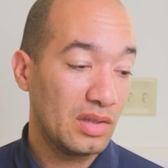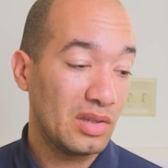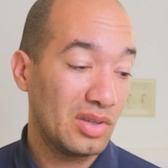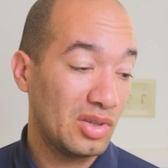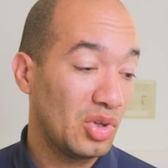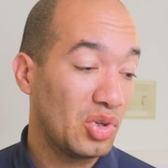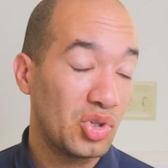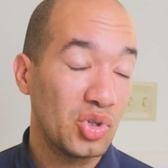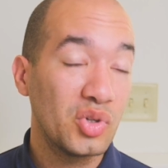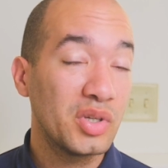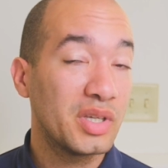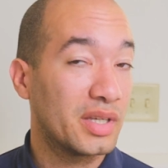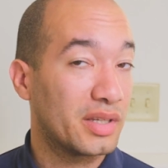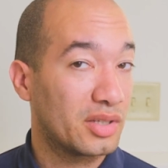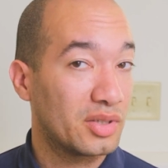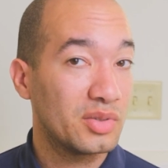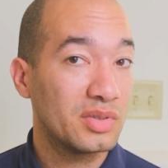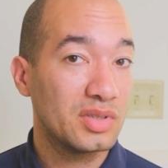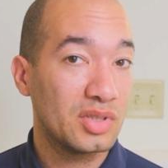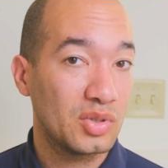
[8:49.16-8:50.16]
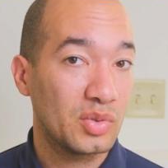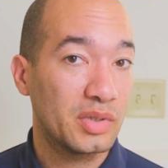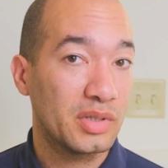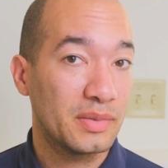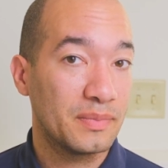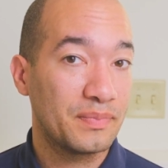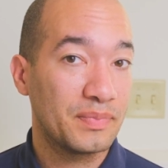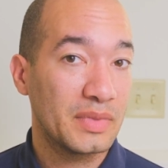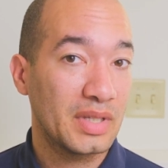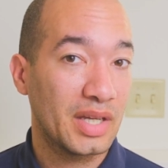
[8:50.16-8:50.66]
you do get used to
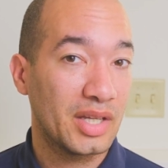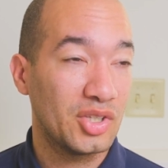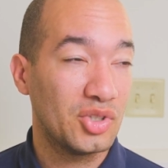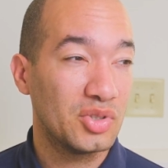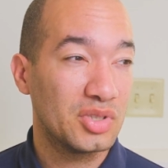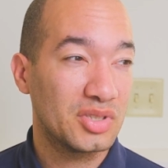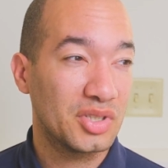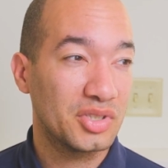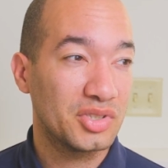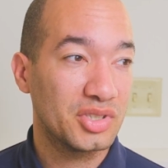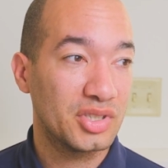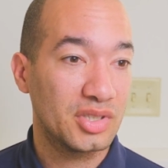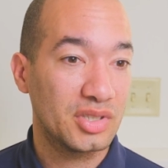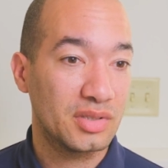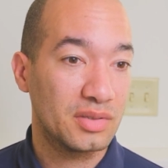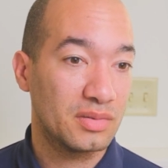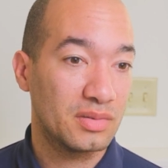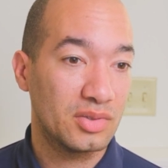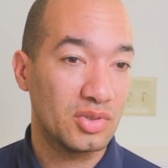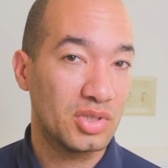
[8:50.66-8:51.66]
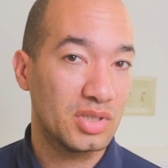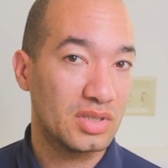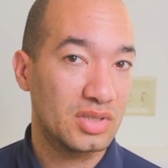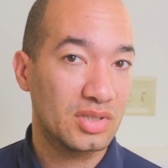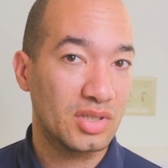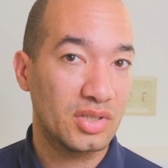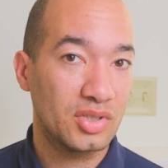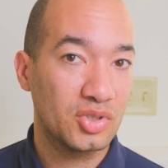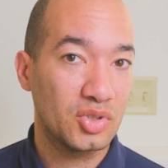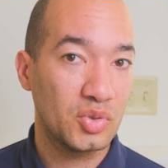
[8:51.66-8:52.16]
it, and you can
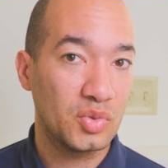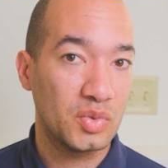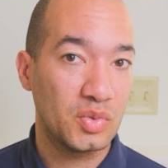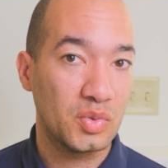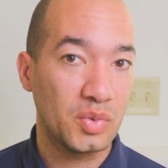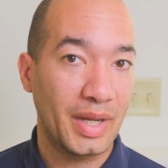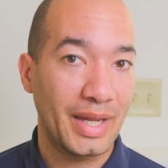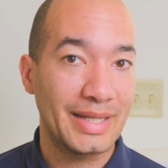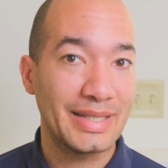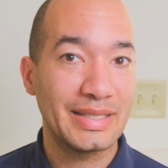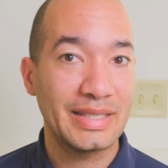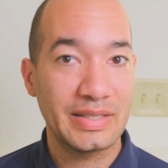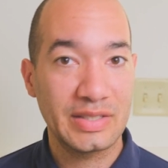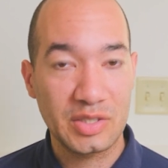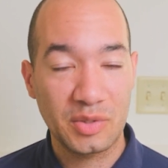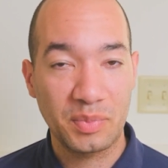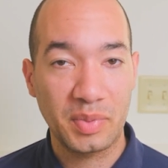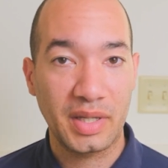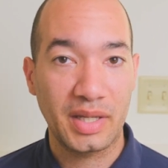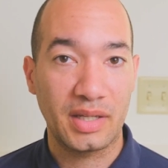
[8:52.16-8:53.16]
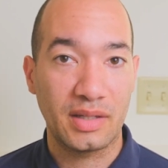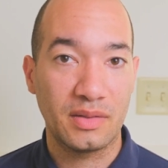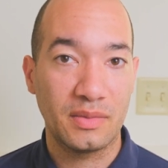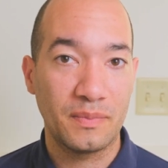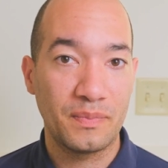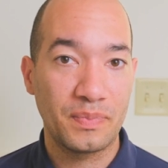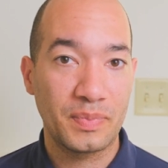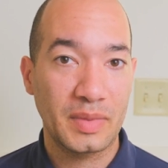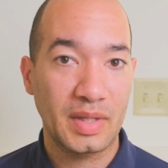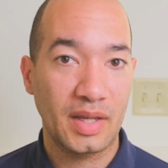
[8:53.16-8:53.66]
start to anticipate
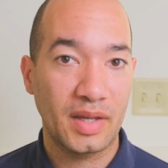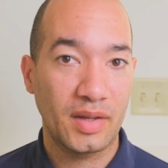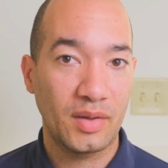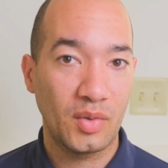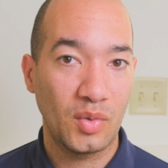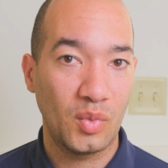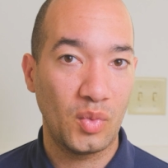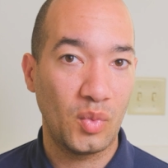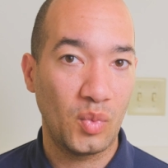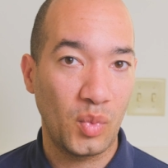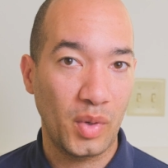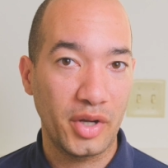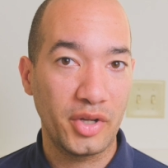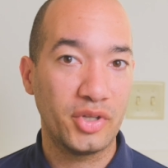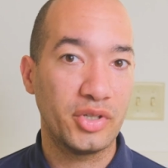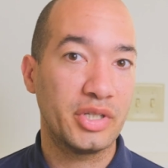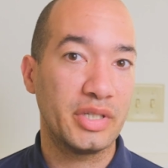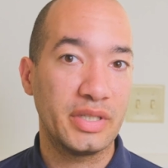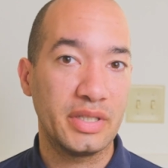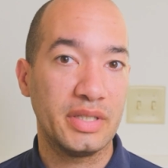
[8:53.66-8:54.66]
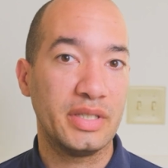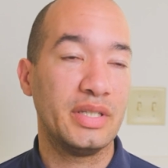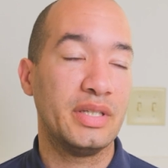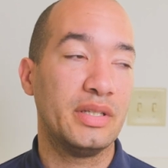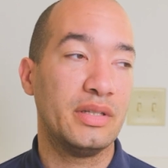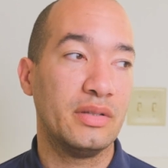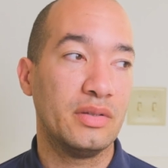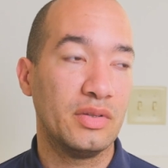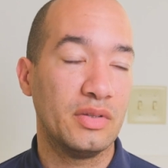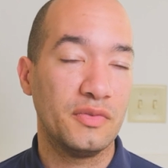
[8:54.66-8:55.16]
where you're going to
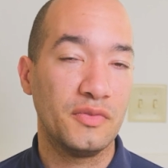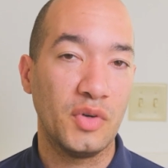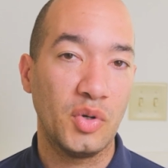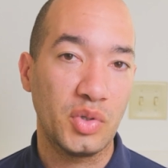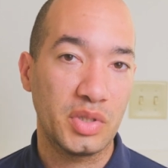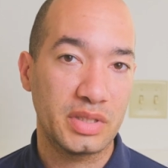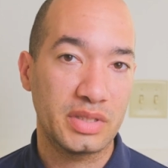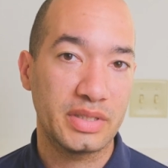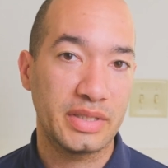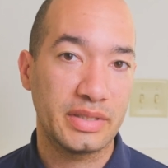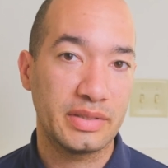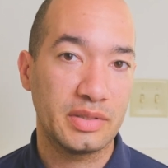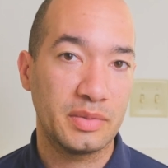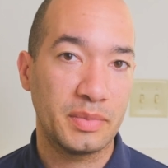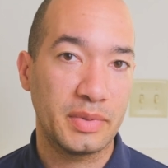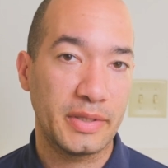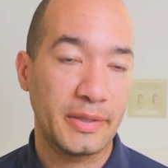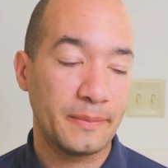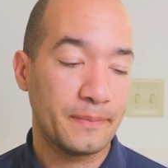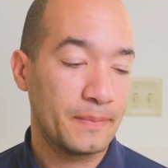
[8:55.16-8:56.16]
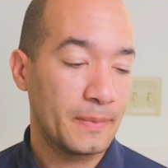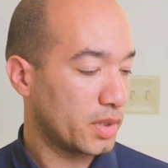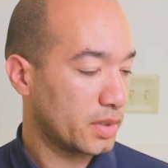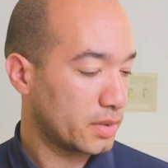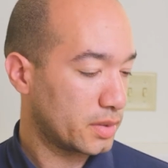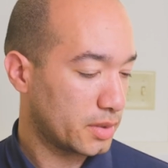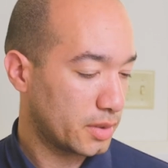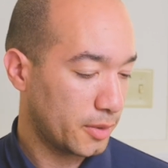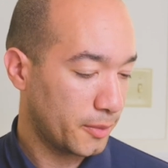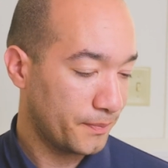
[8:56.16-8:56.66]
need the focusing to be.
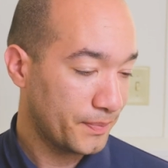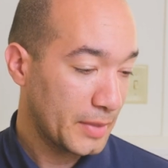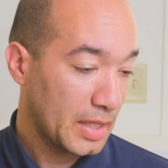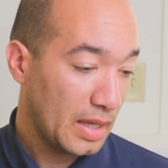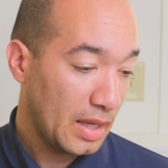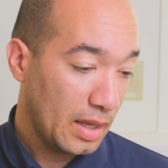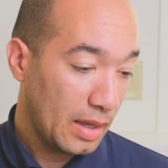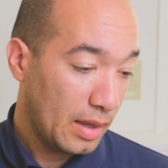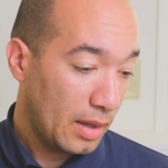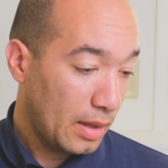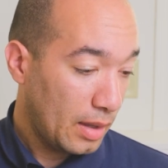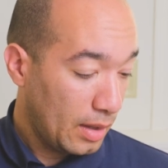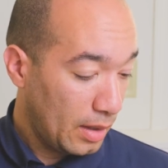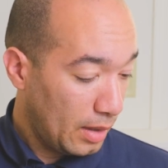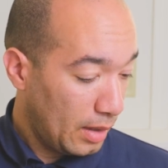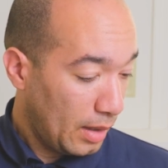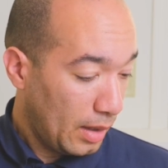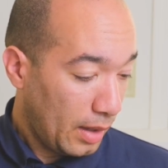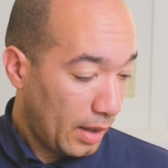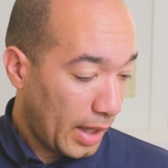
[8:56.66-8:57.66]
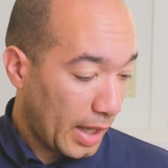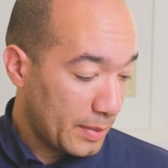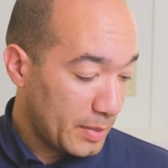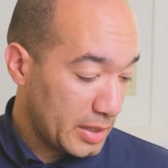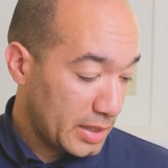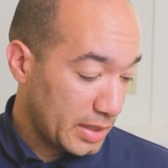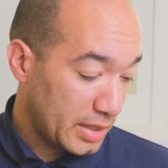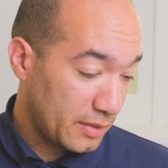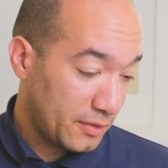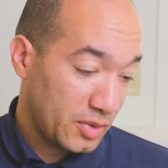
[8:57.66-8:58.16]
So, I
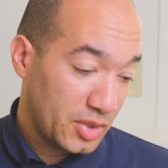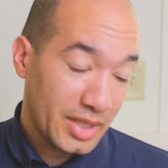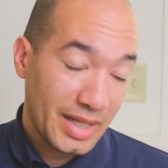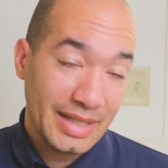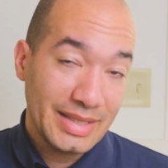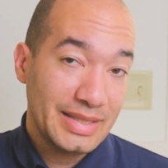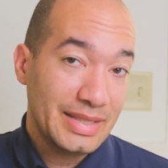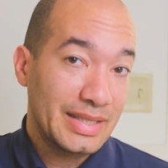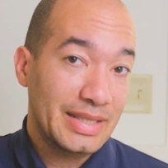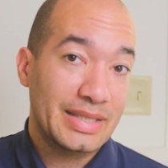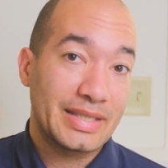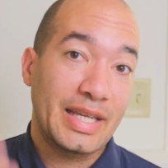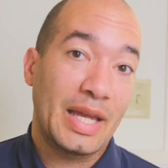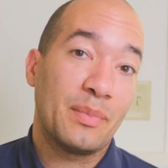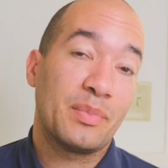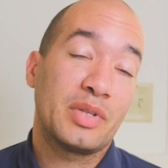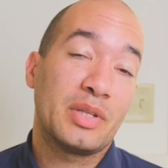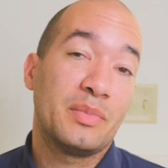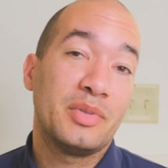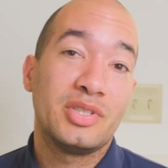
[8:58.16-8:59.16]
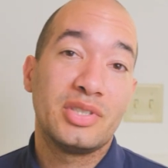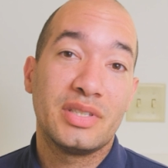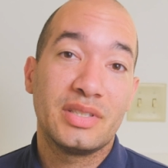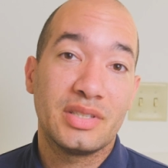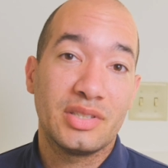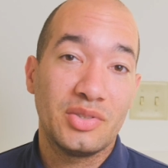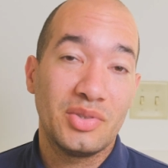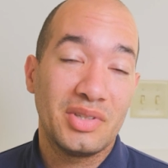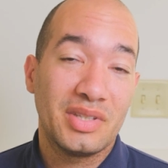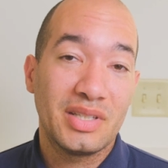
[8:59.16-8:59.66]
mean, if you guys see the sample images
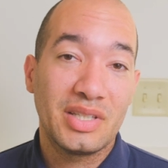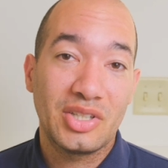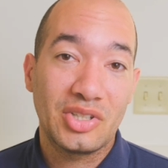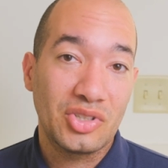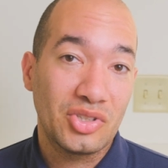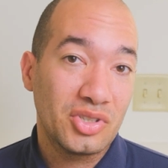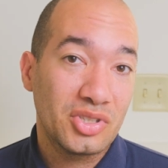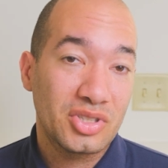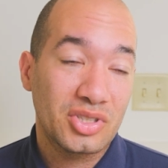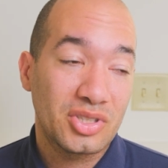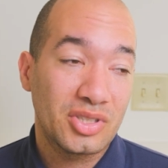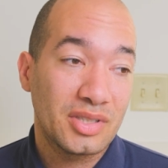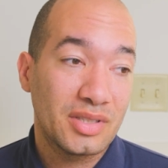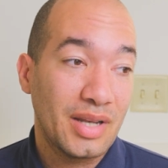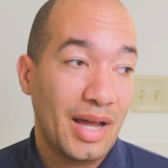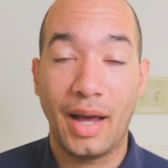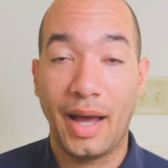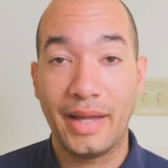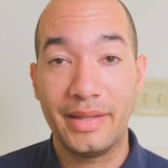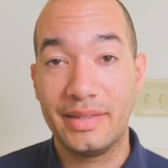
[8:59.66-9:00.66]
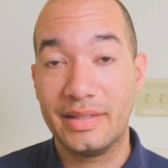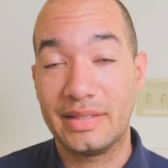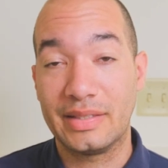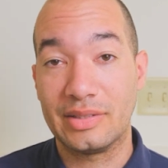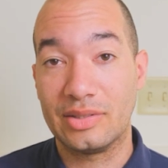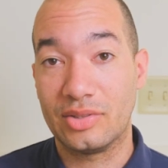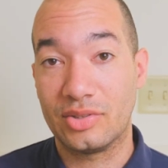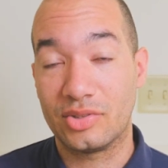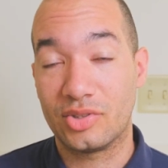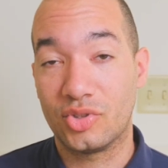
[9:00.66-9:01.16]
and you think it looks good, I think
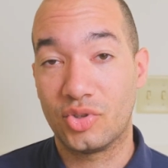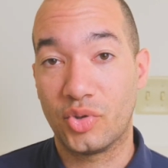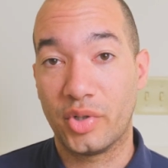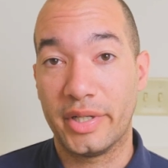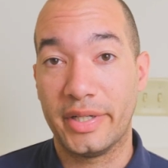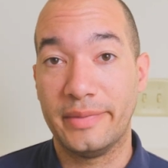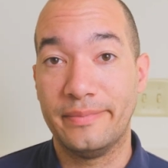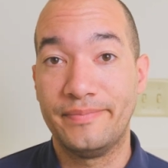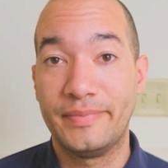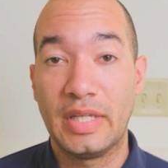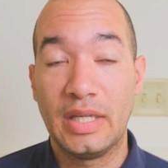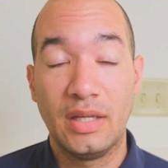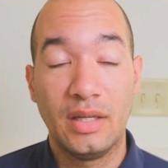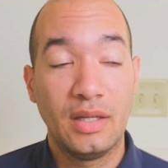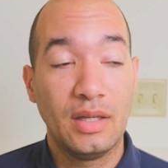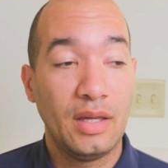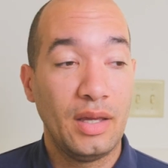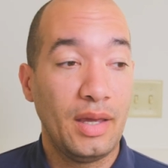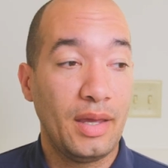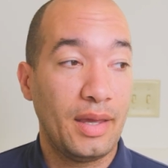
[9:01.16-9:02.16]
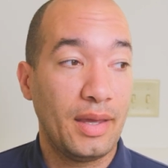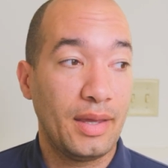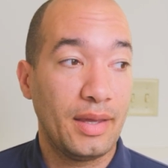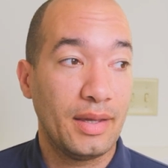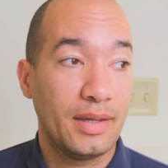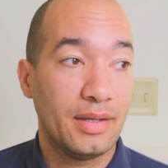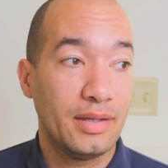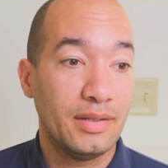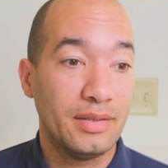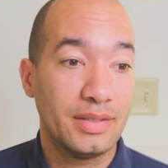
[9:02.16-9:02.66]
it looks great.
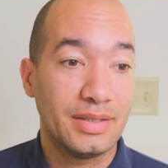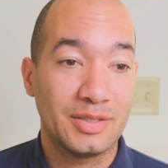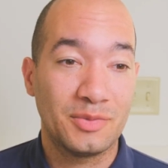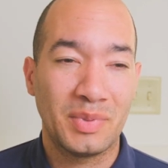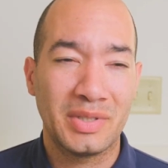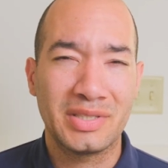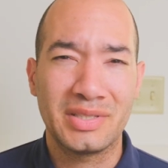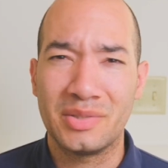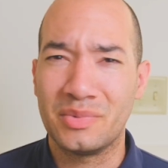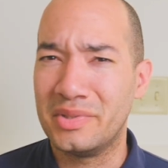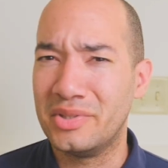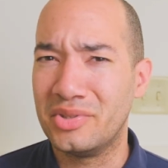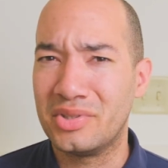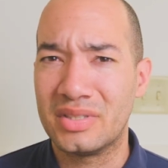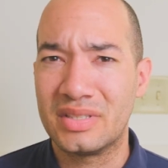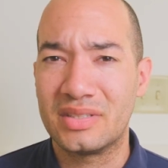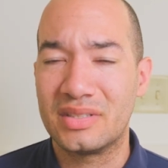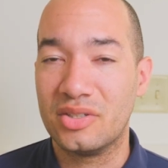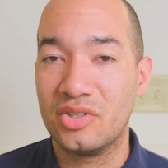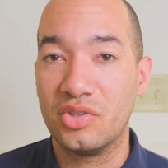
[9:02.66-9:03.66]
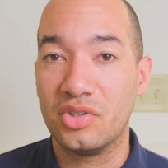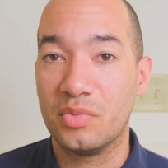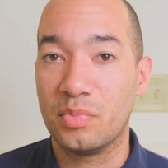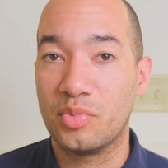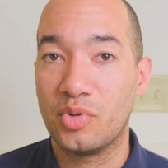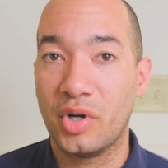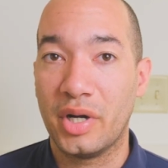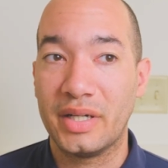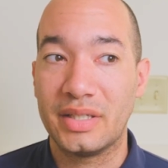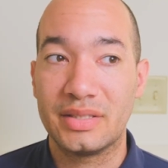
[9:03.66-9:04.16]
And especially when you consider the
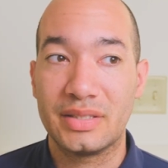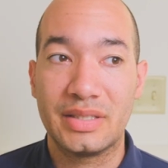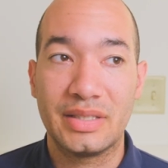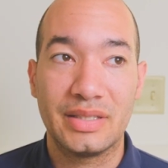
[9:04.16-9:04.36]
price,